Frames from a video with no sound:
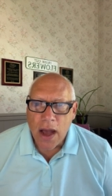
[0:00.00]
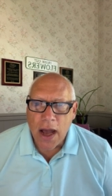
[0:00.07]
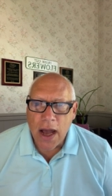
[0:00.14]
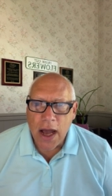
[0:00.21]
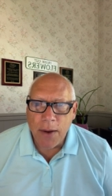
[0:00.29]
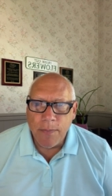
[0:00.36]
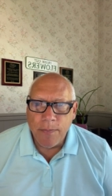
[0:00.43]

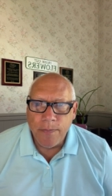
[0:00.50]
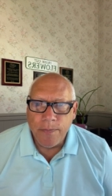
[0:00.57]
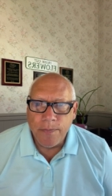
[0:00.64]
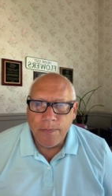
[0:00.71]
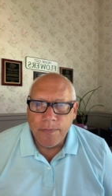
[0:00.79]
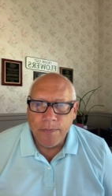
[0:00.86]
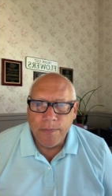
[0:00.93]

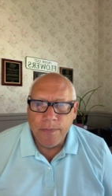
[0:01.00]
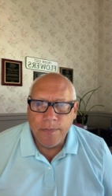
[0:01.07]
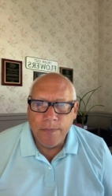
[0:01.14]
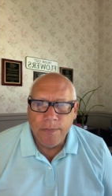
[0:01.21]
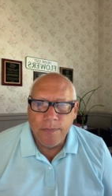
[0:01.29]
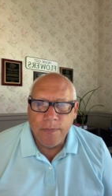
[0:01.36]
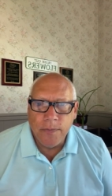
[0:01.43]
Um,
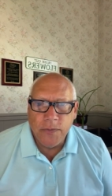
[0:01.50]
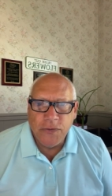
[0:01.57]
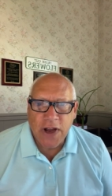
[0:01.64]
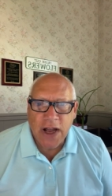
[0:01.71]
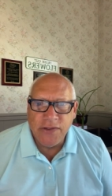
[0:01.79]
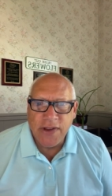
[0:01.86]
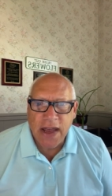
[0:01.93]

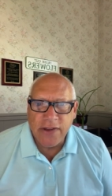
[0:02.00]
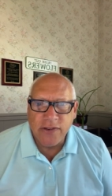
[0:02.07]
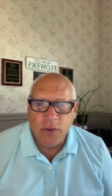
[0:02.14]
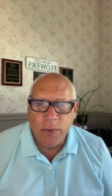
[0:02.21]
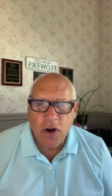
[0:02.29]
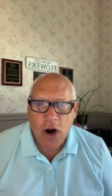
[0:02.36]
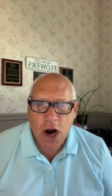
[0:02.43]
John's
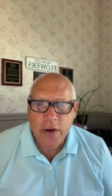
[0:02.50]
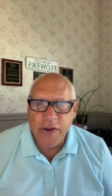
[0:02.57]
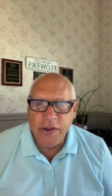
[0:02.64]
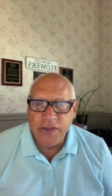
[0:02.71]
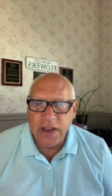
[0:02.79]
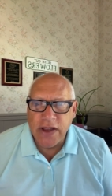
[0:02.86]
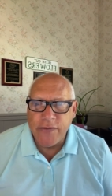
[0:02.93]
asking, when
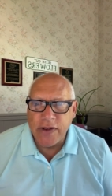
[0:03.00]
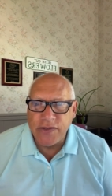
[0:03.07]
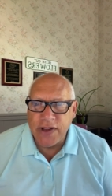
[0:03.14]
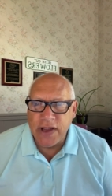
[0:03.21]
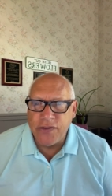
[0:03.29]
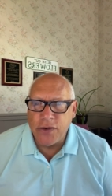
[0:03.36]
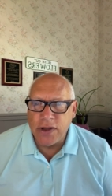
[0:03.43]
harvesting, if it
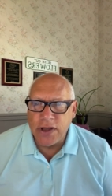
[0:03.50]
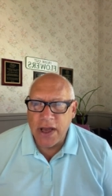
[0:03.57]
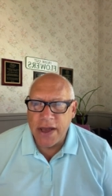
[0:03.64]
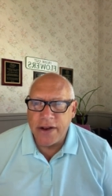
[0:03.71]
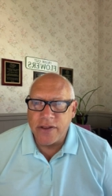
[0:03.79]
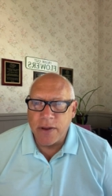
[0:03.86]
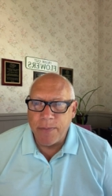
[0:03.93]
says to
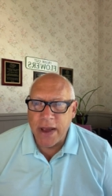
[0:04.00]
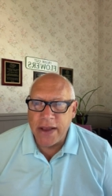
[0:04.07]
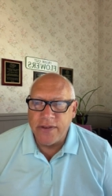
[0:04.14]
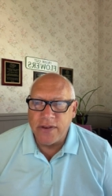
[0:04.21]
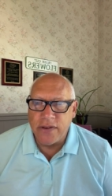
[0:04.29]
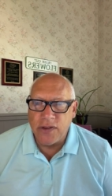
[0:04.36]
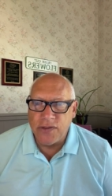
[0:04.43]
cut at the
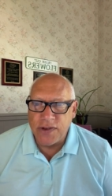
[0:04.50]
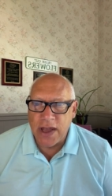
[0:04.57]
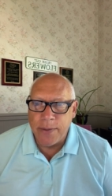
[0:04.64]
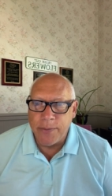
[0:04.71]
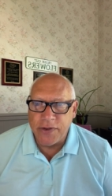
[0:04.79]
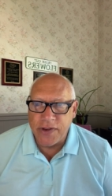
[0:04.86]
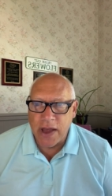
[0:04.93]
base of the
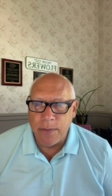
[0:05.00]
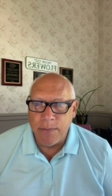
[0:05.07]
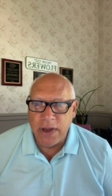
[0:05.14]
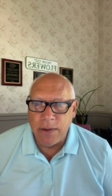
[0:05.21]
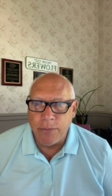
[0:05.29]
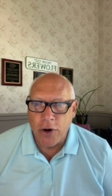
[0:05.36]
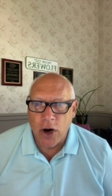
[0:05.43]
stem, does that
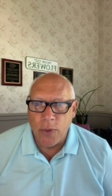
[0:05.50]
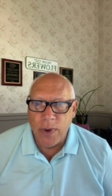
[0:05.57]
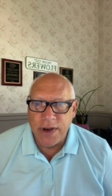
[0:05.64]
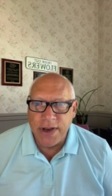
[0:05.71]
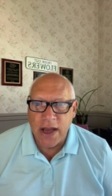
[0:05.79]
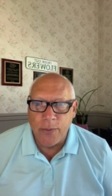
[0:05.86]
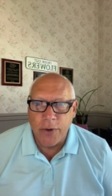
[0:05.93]
mean
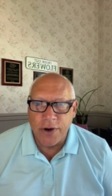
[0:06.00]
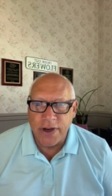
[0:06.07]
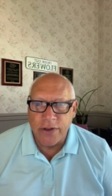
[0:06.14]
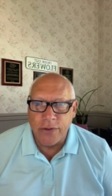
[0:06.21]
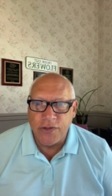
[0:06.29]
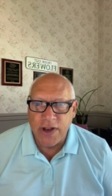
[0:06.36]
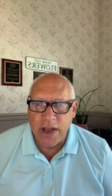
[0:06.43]
partway down where
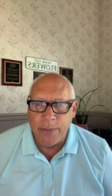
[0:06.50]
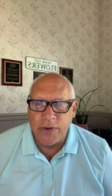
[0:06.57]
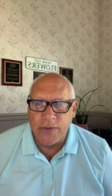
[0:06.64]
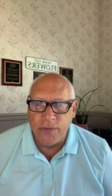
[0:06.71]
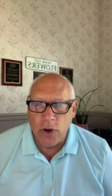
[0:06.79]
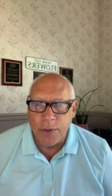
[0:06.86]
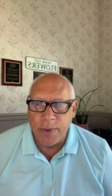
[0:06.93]
another stem
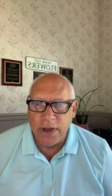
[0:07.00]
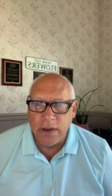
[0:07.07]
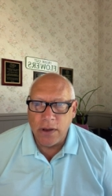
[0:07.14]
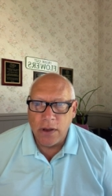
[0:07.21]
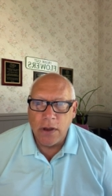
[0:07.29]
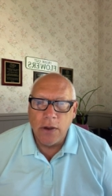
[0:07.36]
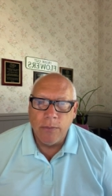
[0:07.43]
is
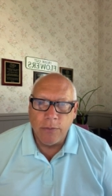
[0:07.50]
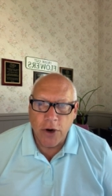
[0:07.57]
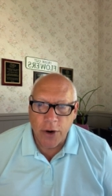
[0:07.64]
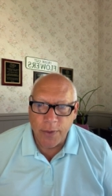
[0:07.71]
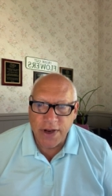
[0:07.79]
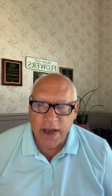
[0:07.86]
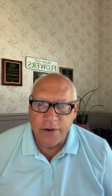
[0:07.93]
forming,
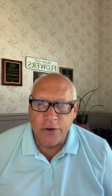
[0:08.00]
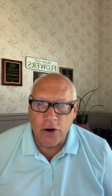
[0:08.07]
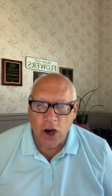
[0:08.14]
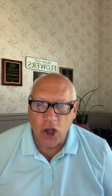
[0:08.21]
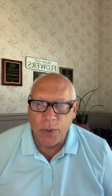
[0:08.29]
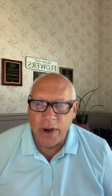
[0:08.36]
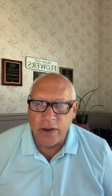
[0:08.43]
partway down or
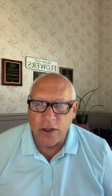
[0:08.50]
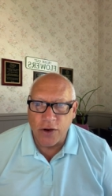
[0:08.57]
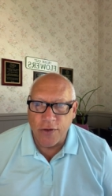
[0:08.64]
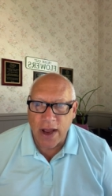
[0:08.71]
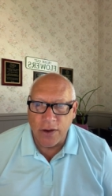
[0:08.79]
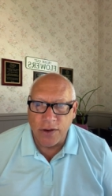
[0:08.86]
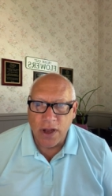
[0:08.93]
all the way to the
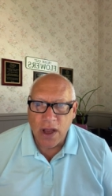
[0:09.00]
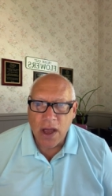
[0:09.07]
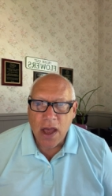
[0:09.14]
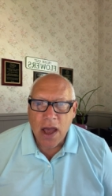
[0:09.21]
ground?